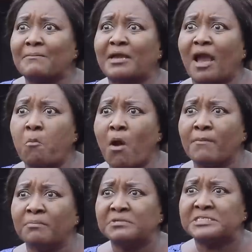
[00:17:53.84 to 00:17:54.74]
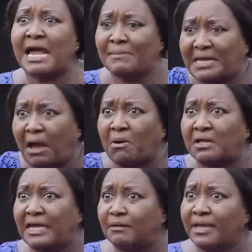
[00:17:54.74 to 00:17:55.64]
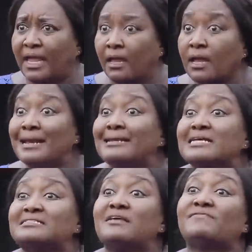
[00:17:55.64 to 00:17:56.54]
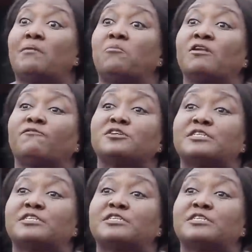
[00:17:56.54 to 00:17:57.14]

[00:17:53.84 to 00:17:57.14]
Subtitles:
Jamike, Jamike will kill me. Let's leave that money